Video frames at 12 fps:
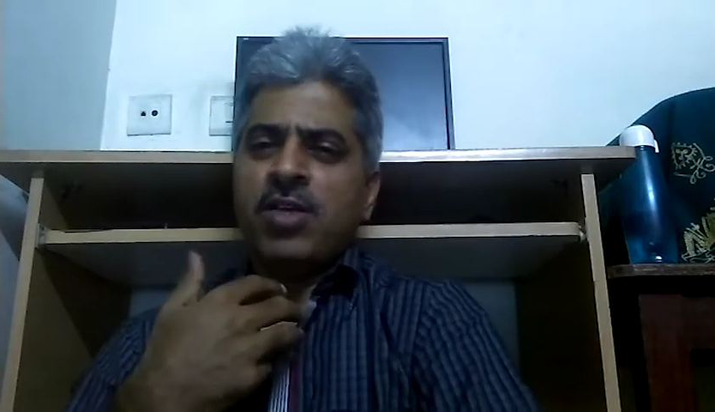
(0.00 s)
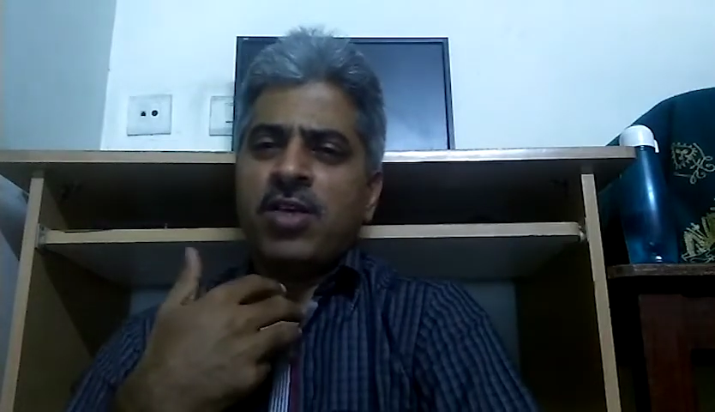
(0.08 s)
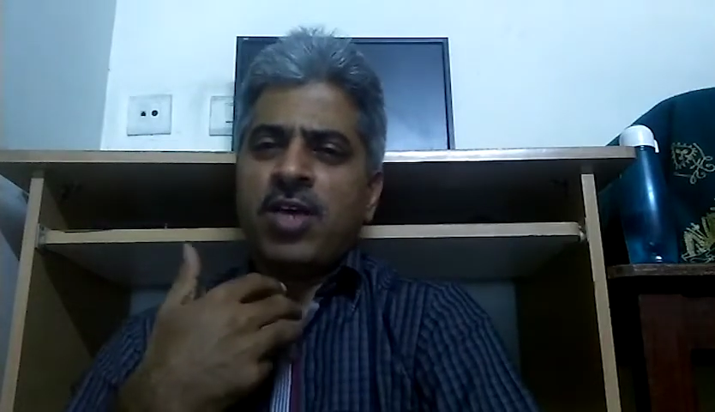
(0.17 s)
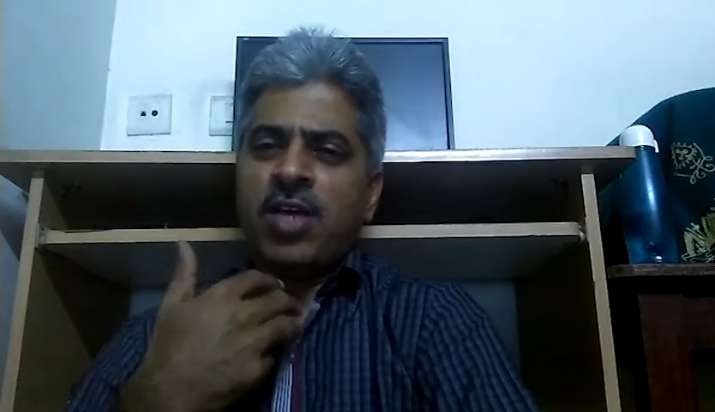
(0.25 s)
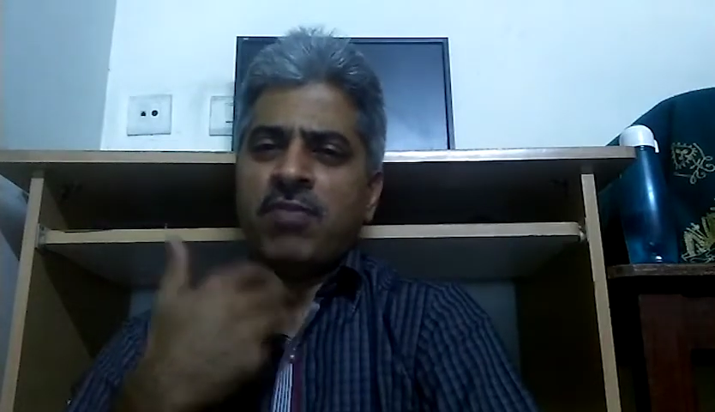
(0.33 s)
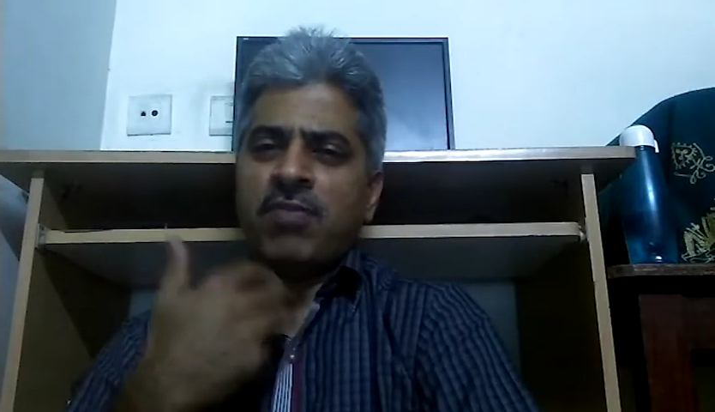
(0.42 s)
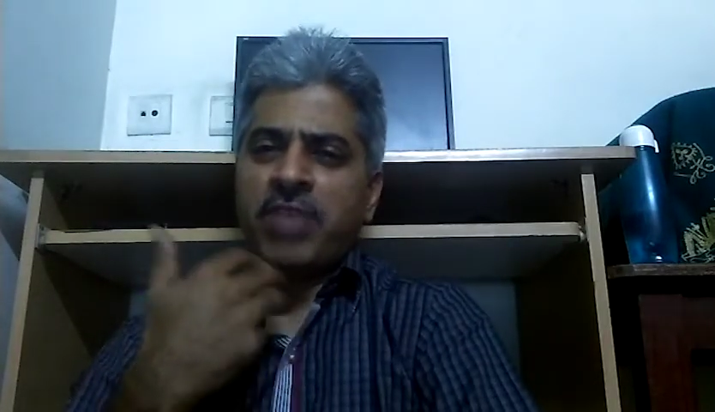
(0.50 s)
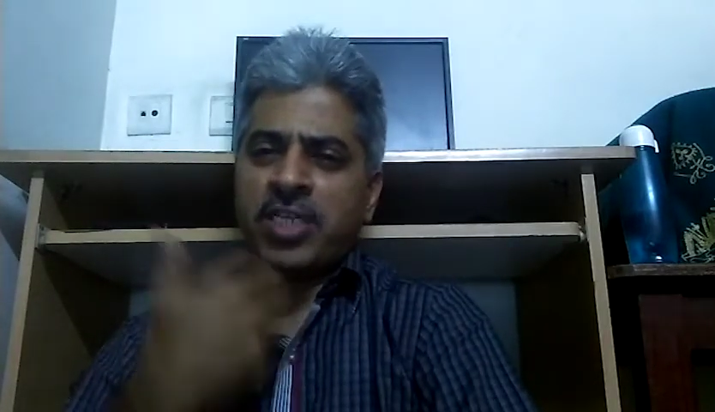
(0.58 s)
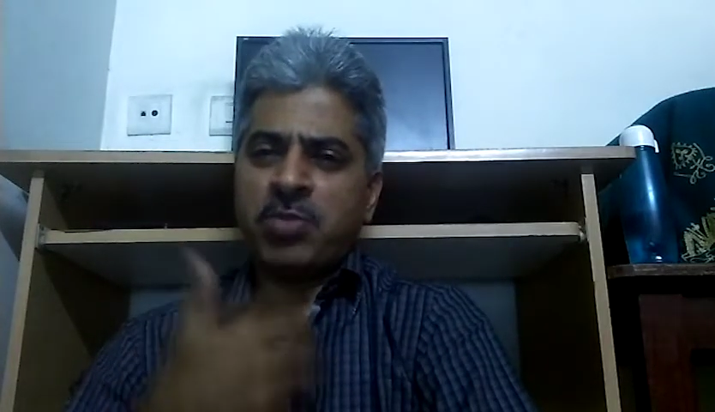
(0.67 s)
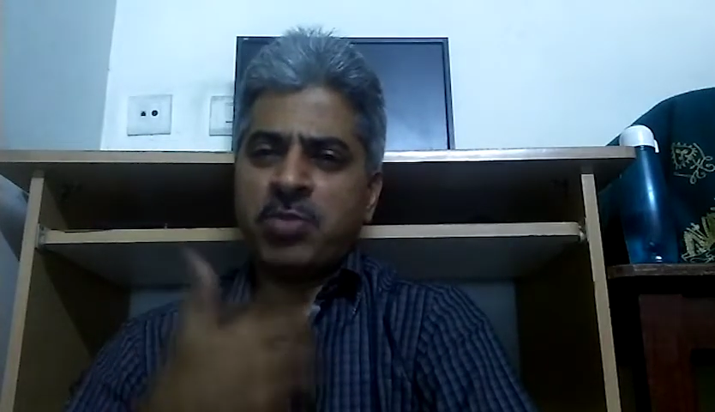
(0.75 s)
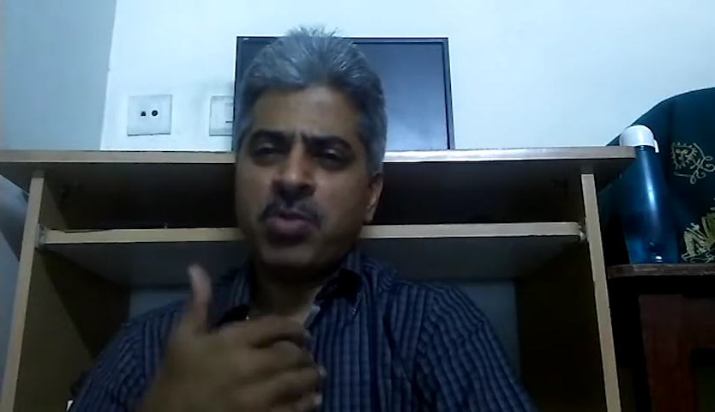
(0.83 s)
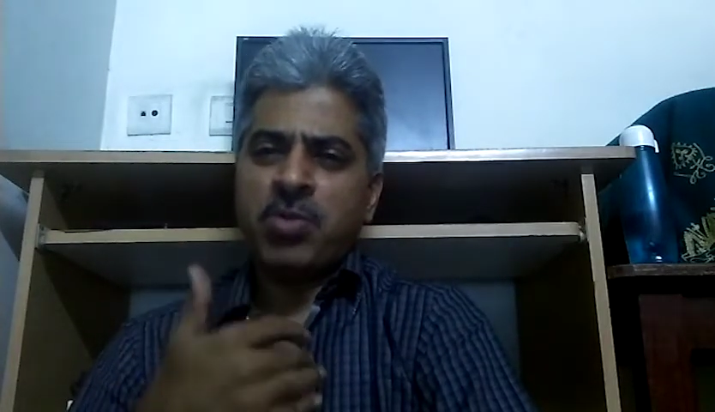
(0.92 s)
I have
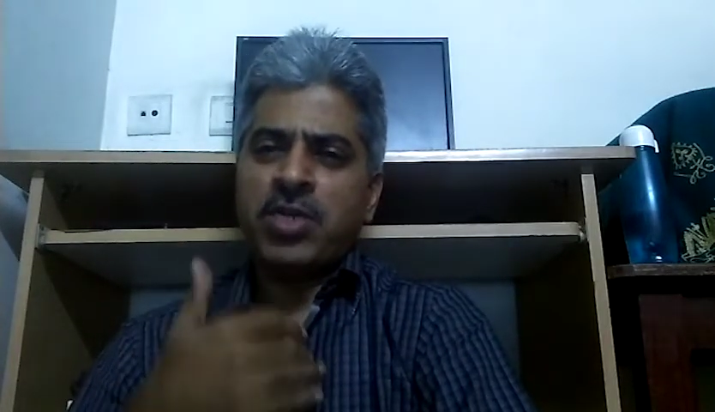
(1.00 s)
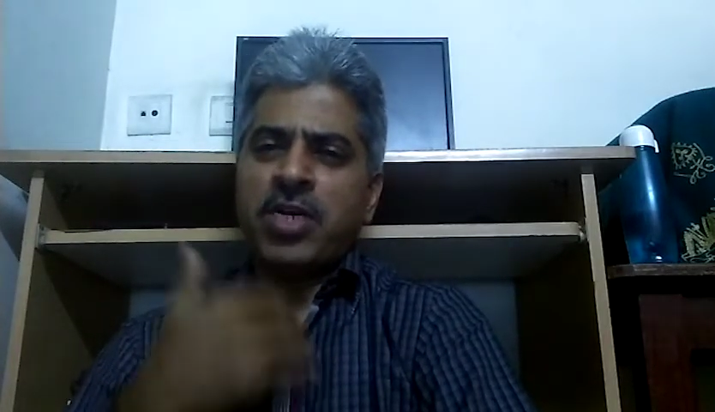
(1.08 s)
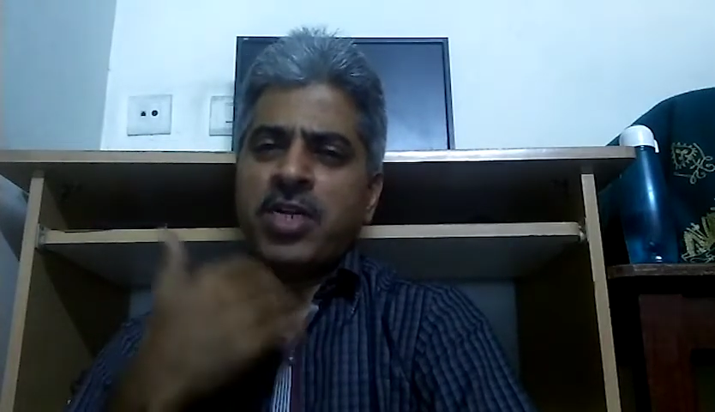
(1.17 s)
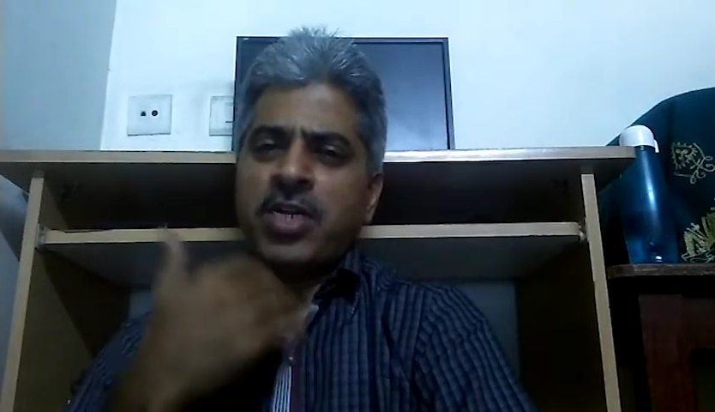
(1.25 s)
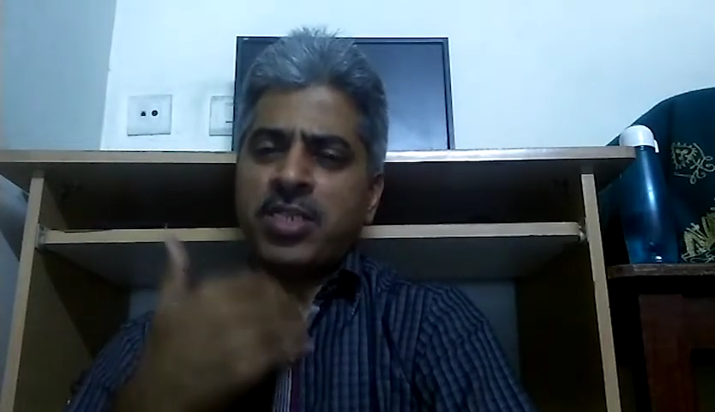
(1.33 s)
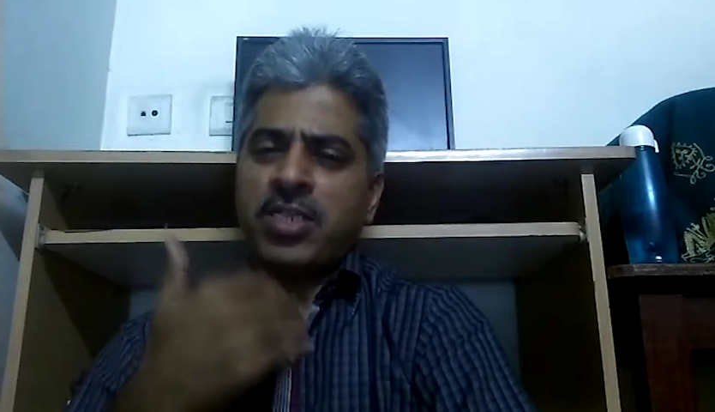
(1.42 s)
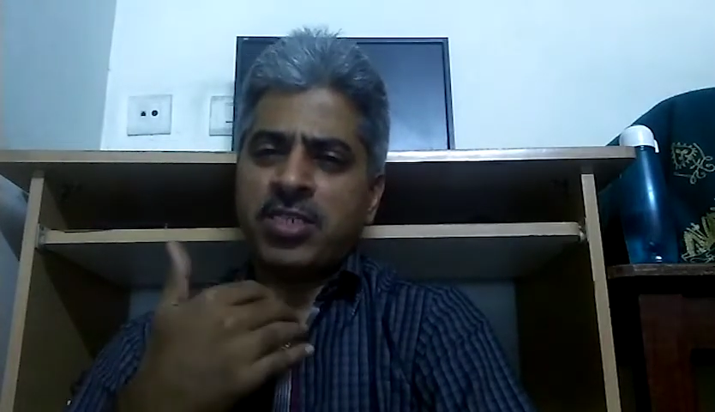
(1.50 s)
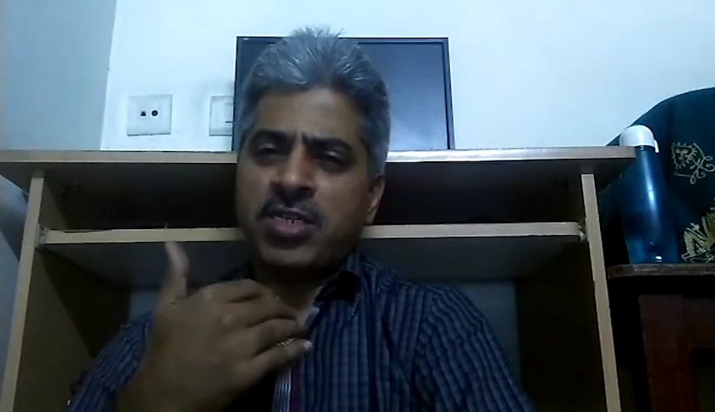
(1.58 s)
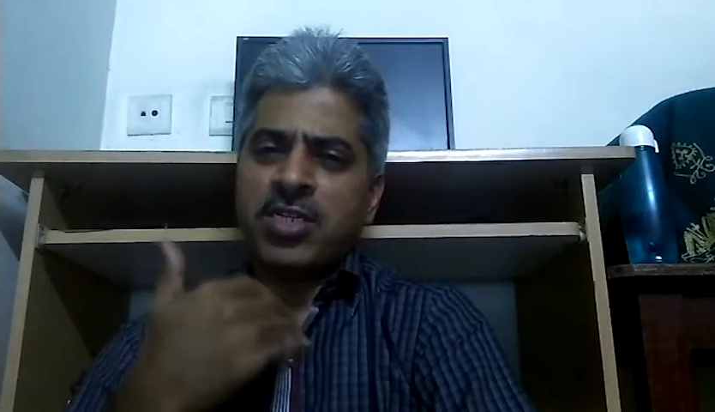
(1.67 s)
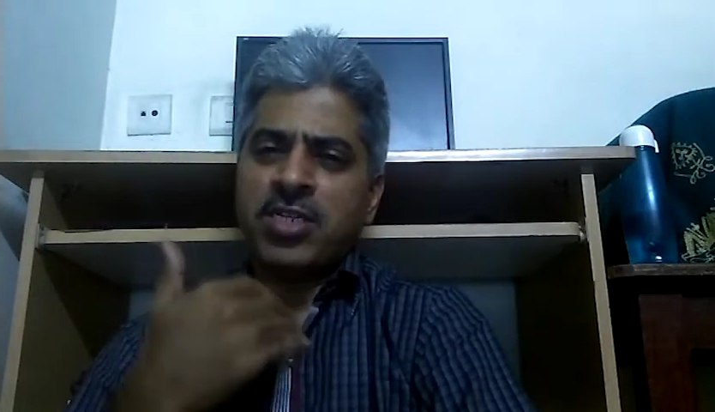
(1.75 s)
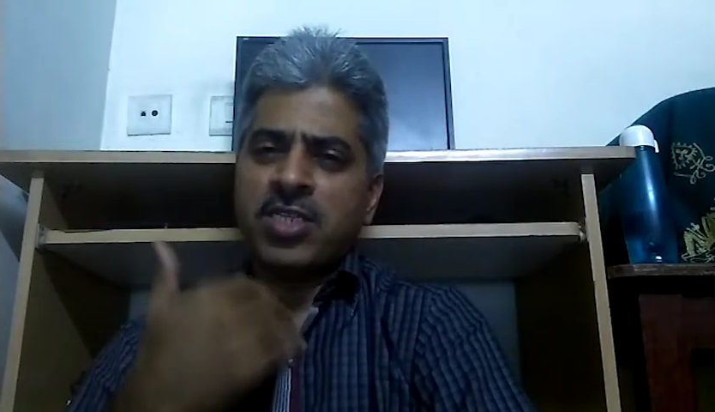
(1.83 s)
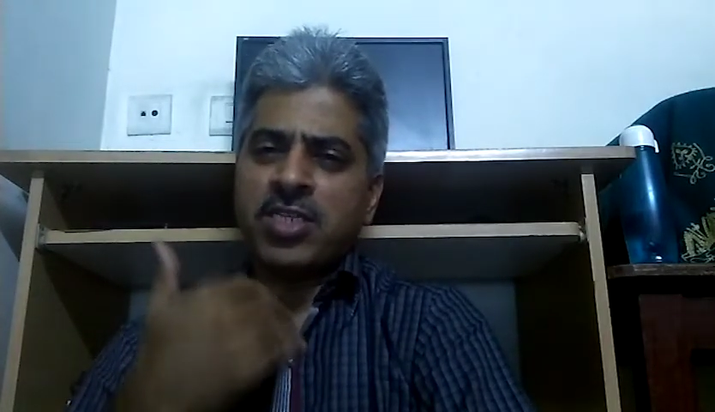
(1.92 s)
experimented and tested
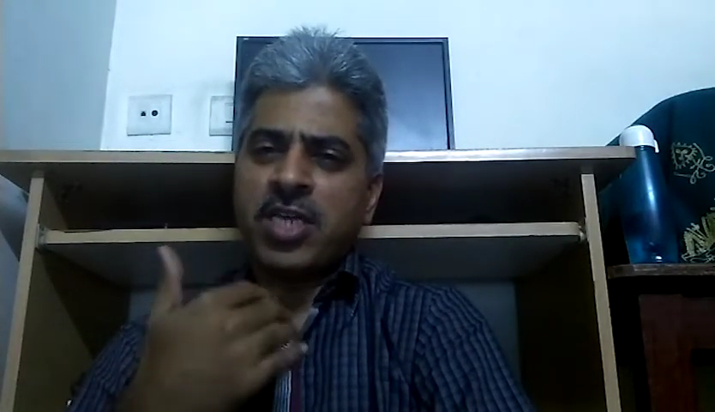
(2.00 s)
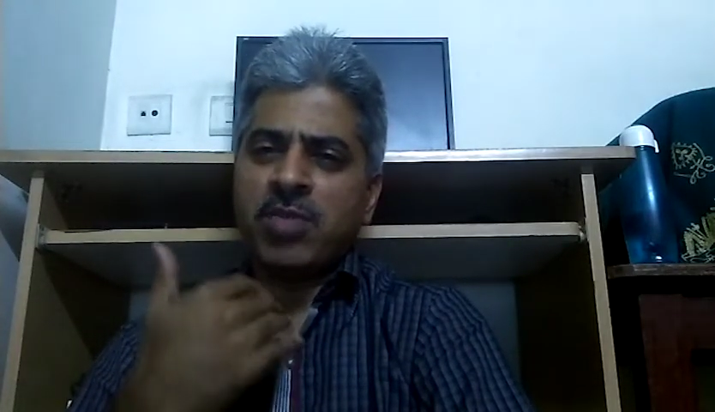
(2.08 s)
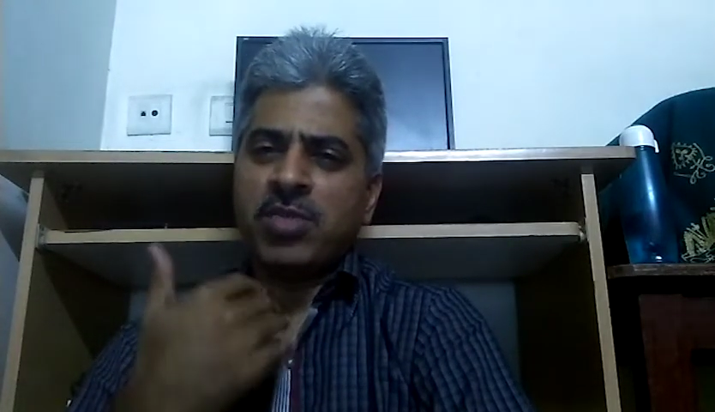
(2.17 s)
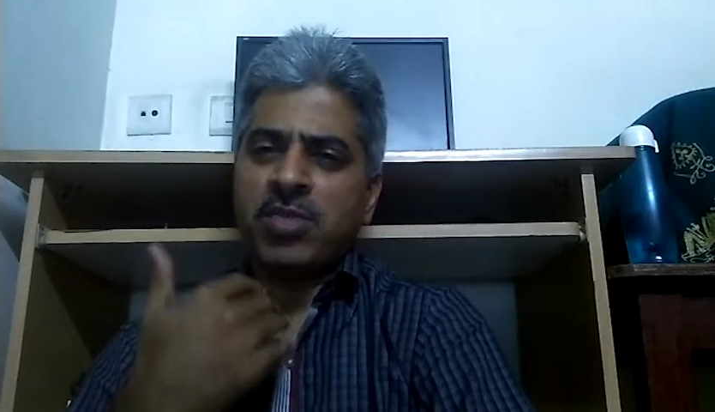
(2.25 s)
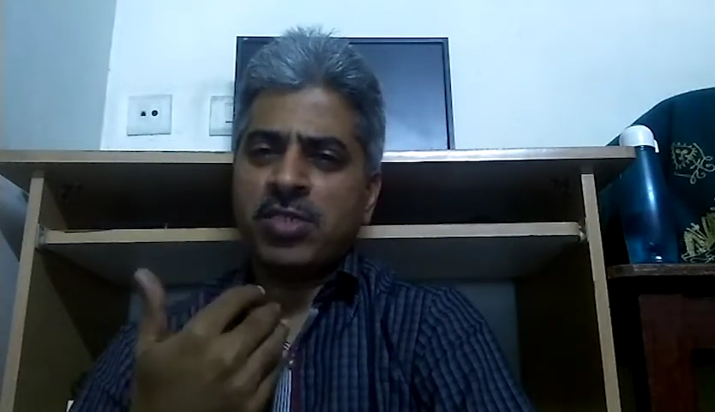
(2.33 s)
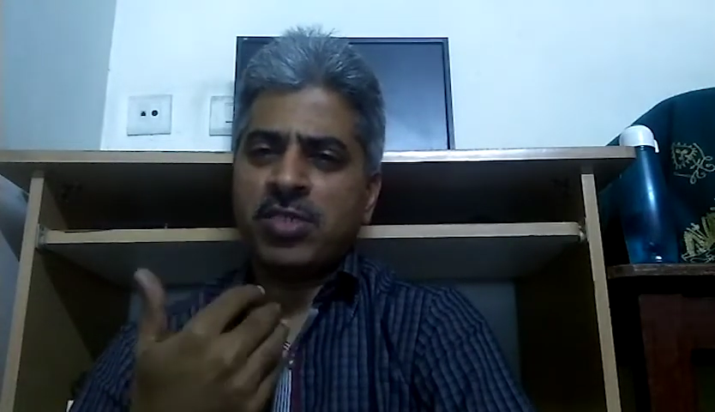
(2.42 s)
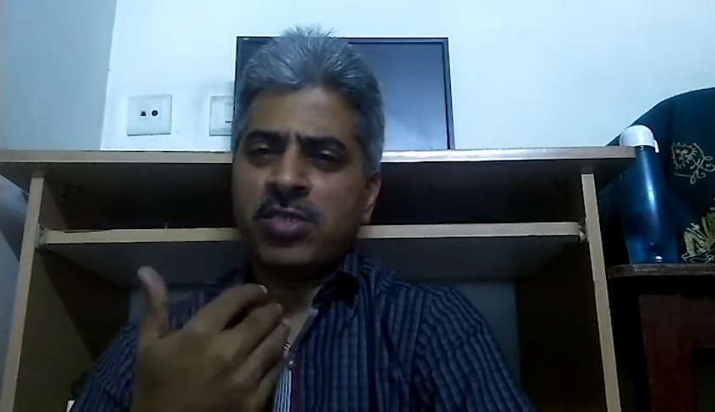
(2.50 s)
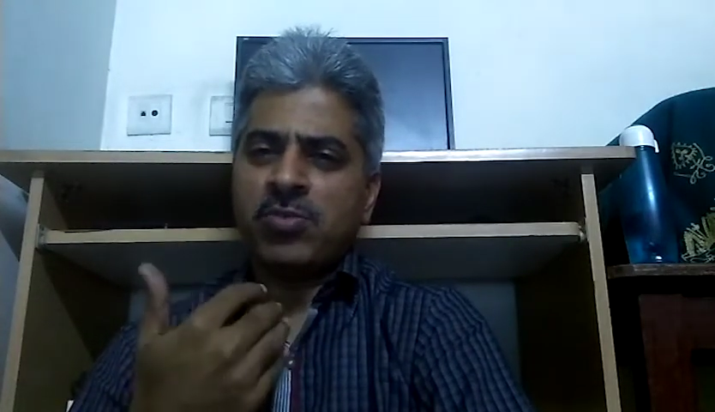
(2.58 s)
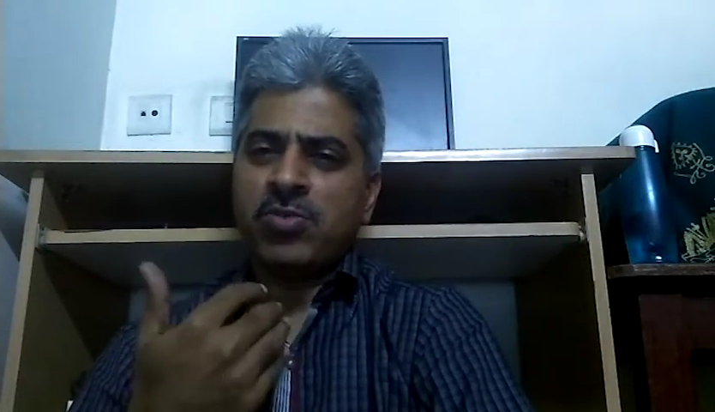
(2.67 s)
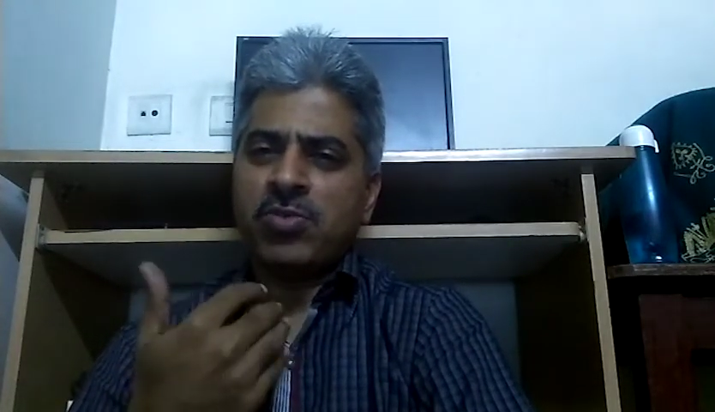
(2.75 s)
inside my system.